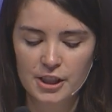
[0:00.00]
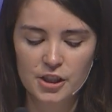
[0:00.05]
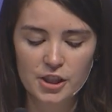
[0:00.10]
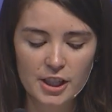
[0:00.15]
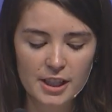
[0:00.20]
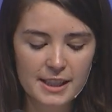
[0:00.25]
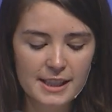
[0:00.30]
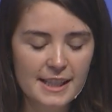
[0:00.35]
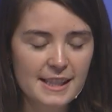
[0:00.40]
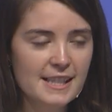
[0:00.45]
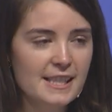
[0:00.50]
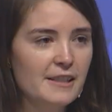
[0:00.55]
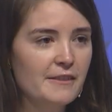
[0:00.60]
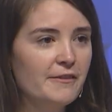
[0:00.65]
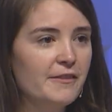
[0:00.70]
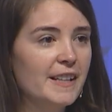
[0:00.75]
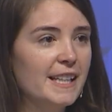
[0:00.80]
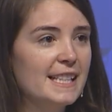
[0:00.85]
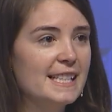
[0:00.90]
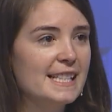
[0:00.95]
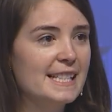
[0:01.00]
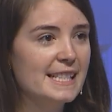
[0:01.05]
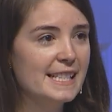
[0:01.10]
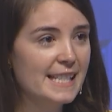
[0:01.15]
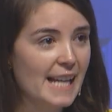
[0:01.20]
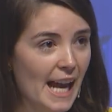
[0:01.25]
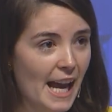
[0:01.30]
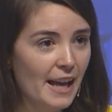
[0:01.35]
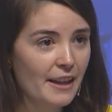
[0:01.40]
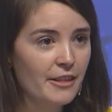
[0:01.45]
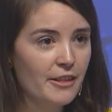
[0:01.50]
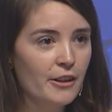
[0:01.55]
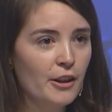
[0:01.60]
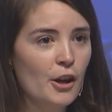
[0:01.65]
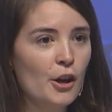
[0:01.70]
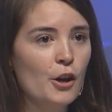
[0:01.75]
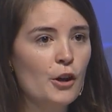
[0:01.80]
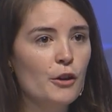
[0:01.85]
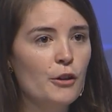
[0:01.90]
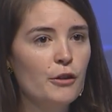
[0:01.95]
Jesus defeats death
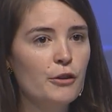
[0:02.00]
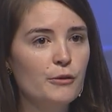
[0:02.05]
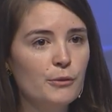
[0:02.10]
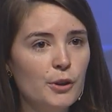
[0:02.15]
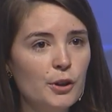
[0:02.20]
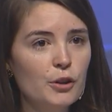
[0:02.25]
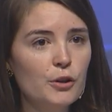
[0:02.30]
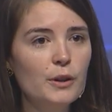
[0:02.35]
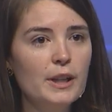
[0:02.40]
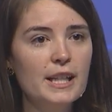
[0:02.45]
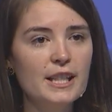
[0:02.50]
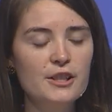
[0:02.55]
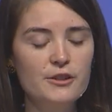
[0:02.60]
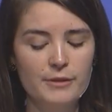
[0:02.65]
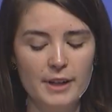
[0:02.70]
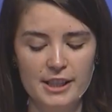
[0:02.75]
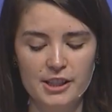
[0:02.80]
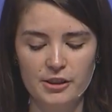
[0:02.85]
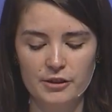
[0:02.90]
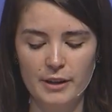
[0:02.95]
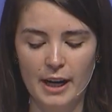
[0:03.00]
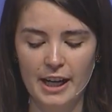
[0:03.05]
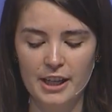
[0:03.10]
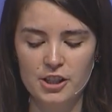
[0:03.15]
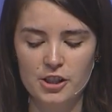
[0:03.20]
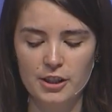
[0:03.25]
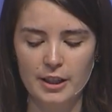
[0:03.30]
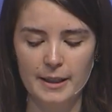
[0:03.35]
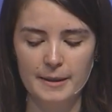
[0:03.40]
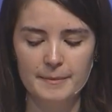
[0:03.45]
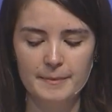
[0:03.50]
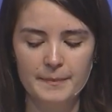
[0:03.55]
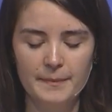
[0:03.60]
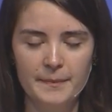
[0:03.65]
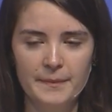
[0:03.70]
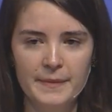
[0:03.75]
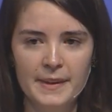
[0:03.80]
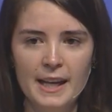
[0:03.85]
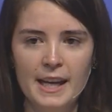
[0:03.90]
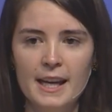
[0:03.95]
through his resurrection.
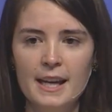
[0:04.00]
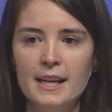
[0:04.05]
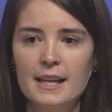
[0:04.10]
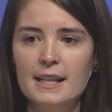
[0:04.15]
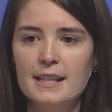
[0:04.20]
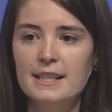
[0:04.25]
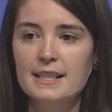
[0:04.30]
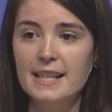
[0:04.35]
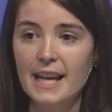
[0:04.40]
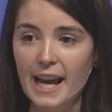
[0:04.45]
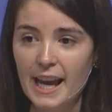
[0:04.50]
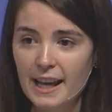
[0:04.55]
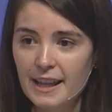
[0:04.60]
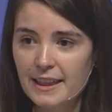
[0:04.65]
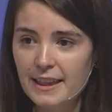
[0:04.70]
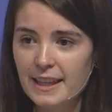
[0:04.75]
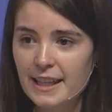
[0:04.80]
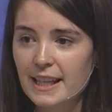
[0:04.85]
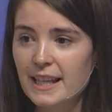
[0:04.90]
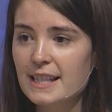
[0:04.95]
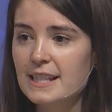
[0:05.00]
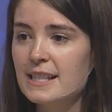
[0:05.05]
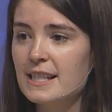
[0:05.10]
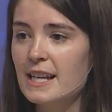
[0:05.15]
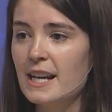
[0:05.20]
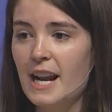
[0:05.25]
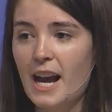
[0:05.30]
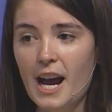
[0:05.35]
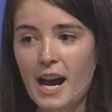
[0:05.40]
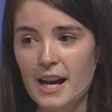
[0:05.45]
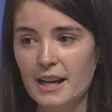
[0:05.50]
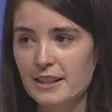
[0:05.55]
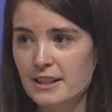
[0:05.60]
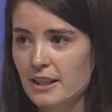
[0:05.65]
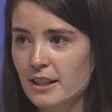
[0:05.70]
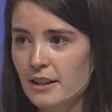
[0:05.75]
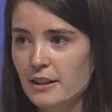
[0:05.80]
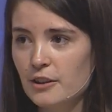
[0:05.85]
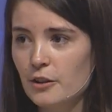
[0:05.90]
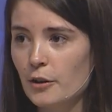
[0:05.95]
Death is
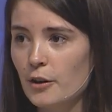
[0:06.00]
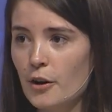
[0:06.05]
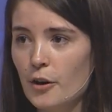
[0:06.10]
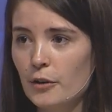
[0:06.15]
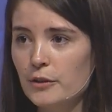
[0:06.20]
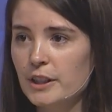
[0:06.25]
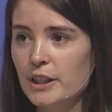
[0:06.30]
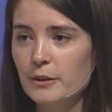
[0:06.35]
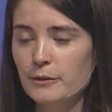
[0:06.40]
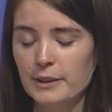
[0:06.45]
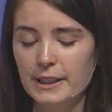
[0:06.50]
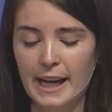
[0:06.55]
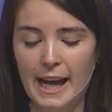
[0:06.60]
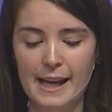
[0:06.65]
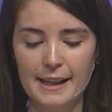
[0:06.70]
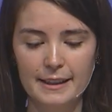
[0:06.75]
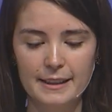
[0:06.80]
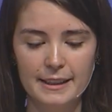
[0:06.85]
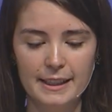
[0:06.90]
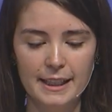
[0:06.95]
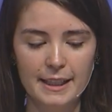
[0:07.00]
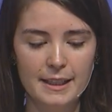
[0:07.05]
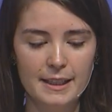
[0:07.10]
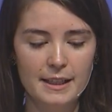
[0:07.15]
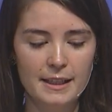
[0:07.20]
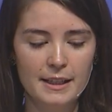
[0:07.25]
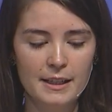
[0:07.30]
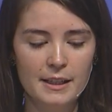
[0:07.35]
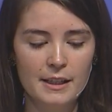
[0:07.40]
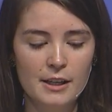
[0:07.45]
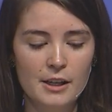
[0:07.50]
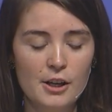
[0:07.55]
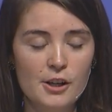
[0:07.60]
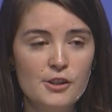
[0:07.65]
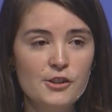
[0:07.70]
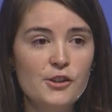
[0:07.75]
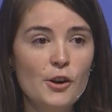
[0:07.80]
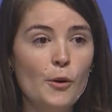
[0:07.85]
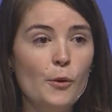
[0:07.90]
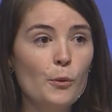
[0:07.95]
not your only reality.
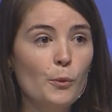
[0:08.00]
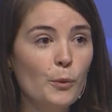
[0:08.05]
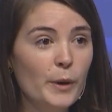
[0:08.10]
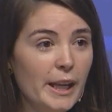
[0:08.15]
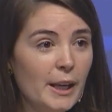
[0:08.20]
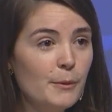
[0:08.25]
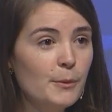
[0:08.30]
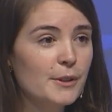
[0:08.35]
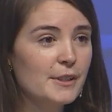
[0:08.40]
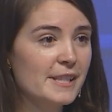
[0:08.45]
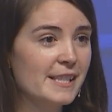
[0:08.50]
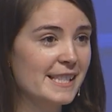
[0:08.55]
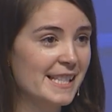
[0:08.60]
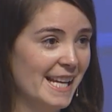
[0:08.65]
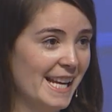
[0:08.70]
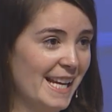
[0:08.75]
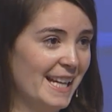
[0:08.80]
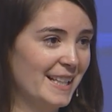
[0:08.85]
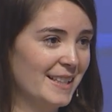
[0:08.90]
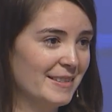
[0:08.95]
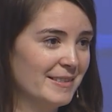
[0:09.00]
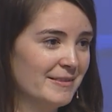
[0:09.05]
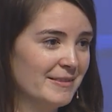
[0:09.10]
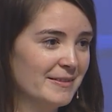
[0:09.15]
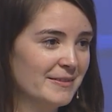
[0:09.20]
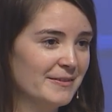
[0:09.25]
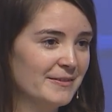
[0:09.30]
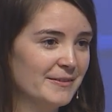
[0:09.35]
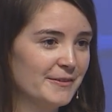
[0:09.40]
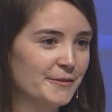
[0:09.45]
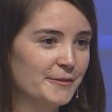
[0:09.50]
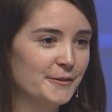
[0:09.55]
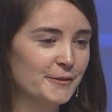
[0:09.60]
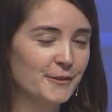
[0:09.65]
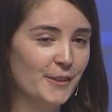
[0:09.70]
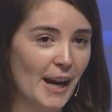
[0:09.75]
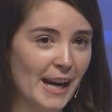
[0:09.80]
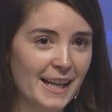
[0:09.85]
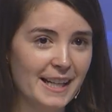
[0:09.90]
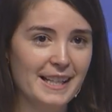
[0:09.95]
So we will sing
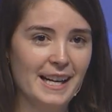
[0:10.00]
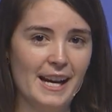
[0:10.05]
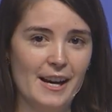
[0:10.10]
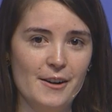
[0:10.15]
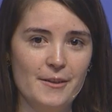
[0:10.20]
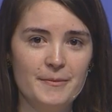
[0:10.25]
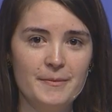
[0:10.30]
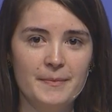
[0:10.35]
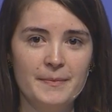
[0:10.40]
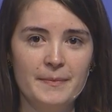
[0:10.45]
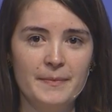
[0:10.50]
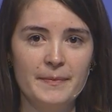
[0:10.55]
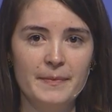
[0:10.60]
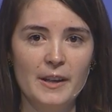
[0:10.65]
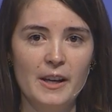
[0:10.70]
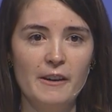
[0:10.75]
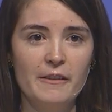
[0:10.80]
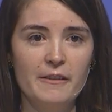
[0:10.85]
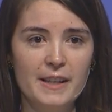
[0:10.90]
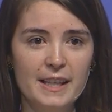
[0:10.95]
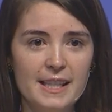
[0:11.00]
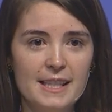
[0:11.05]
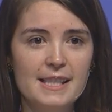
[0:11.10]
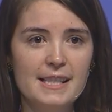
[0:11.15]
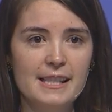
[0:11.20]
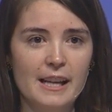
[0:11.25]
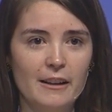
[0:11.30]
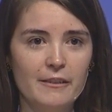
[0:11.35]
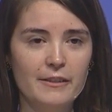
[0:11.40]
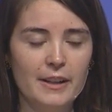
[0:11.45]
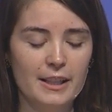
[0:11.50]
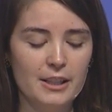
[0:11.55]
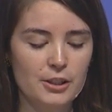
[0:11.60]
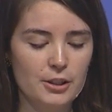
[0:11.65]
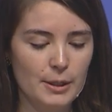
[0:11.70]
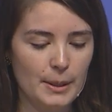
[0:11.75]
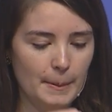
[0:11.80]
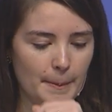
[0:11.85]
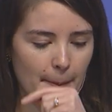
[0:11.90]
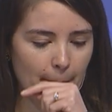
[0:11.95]
right now of his
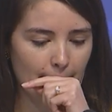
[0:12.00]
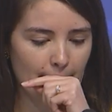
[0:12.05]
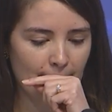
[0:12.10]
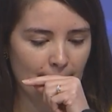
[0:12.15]
salvation.